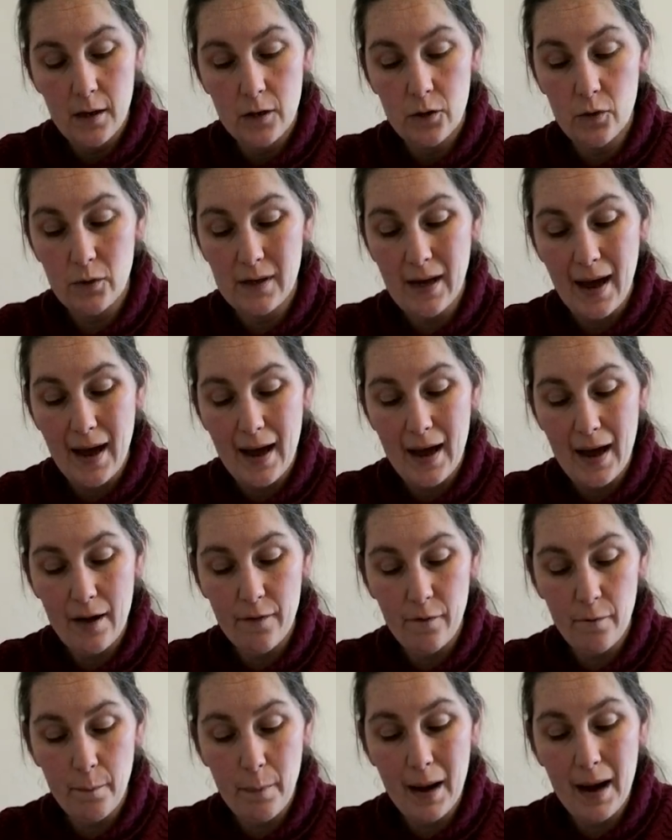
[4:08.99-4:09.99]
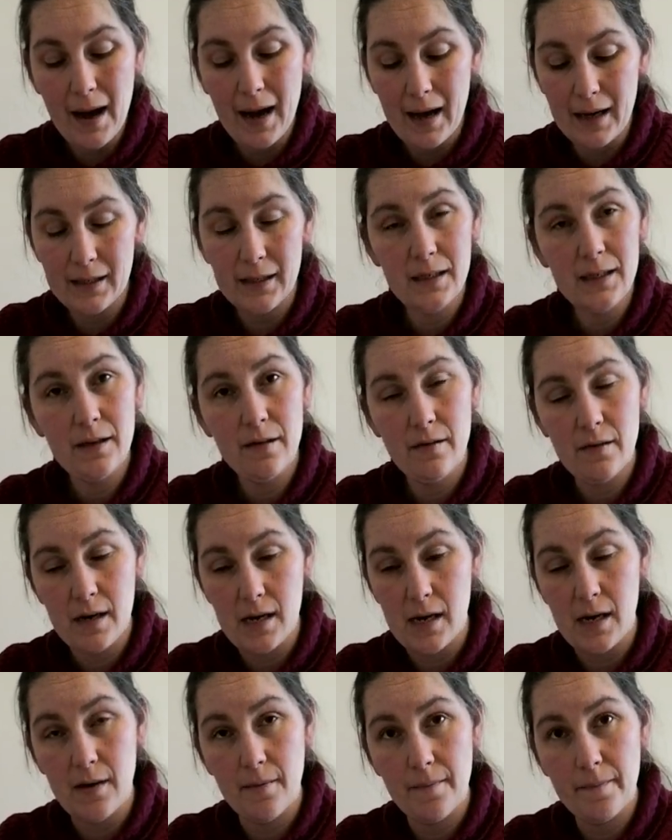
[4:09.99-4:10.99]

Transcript: So it's half past 3.